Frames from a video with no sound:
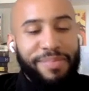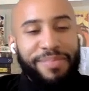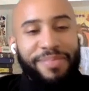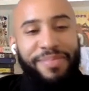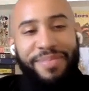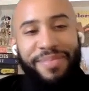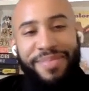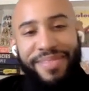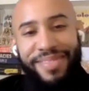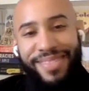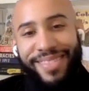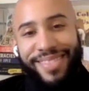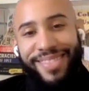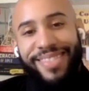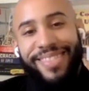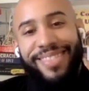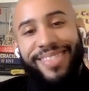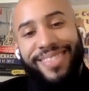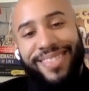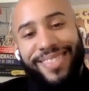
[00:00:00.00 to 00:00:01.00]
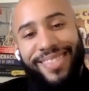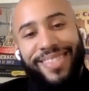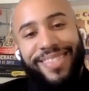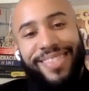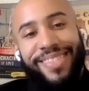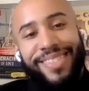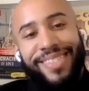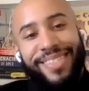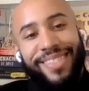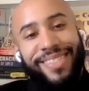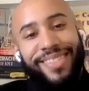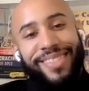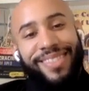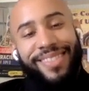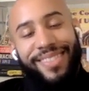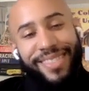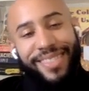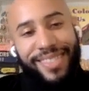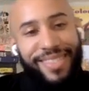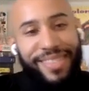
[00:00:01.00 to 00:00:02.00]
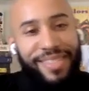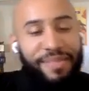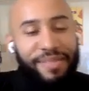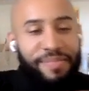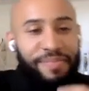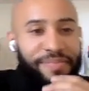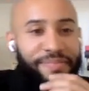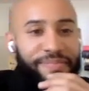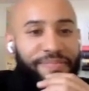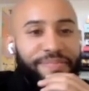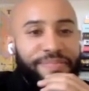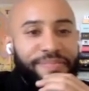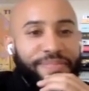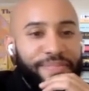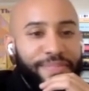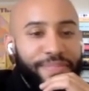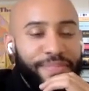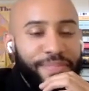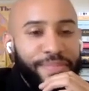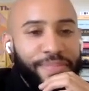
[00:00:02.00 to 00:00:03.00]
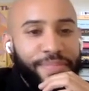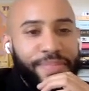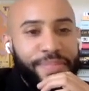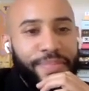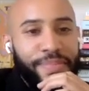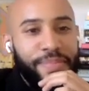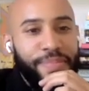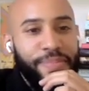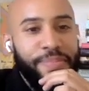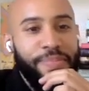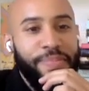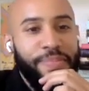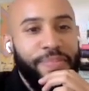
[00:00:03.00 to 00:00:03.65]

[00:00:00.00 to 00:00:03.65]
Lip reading: [no speech]